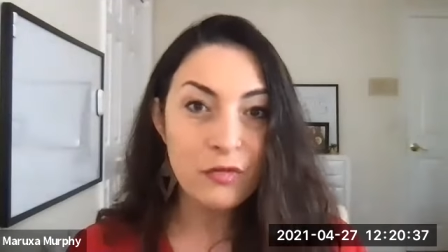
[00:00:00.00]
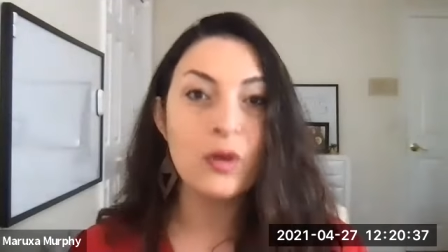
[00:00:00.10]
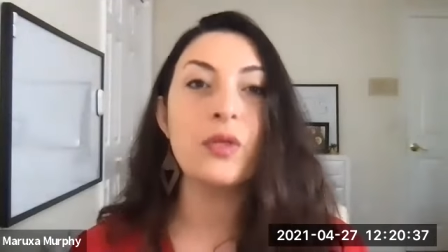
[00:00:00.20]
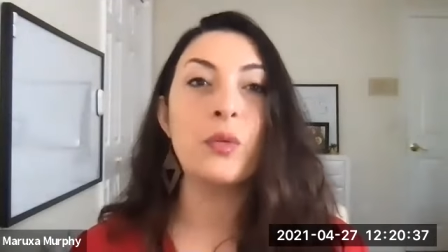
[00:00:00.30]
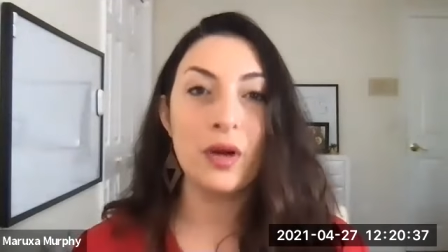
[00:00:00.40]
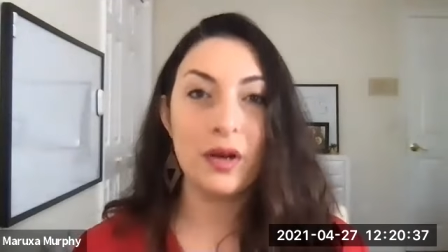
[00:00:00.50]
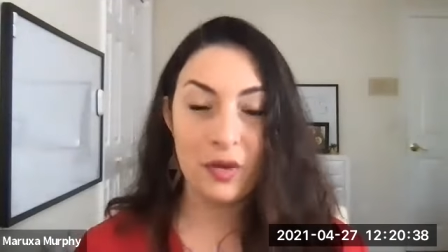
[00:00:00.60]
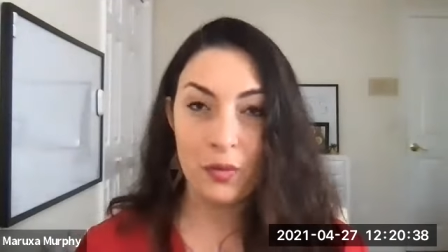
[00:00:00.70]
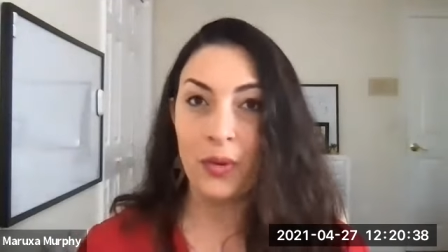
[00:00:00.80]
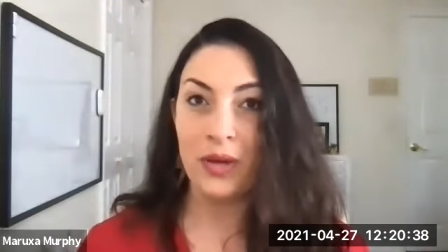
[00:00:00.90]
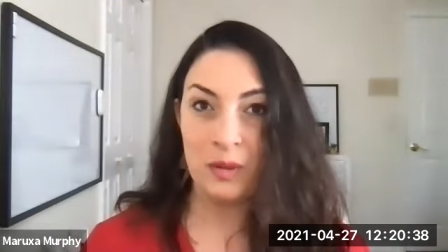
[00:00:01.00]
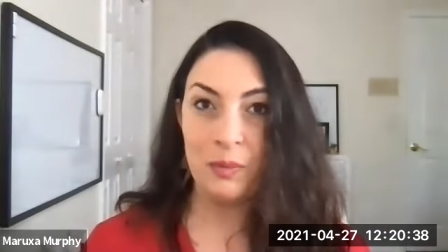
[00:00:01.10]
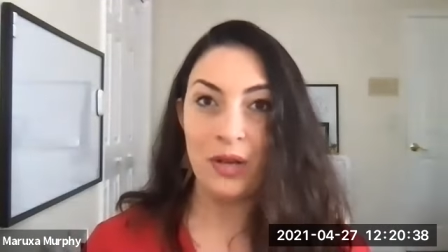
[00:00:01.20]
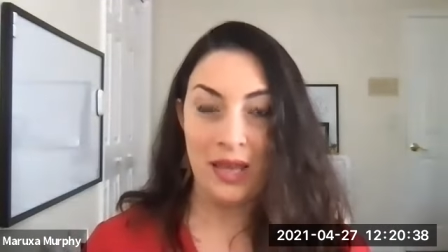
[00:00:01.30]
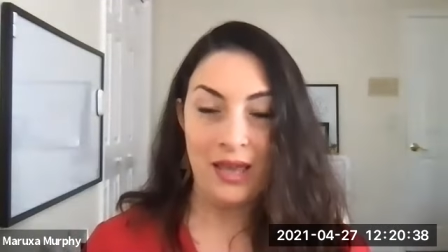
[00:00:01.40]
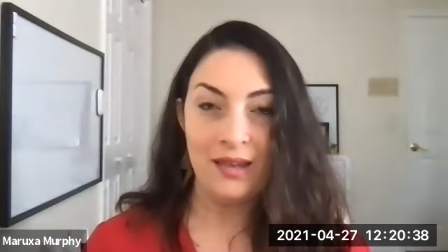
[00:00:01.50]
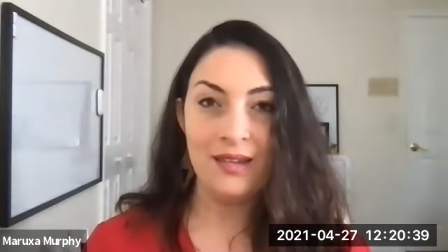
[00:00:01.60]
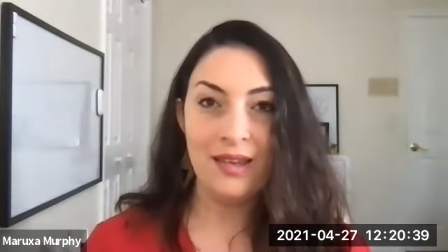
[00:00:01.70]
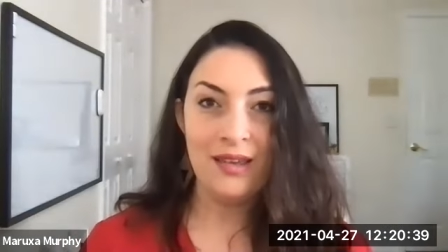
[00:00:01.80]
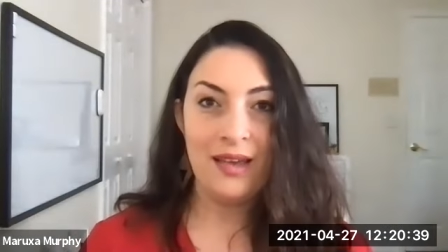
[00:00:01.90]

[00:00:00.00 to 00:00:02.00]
for the work that we're going to be putting in.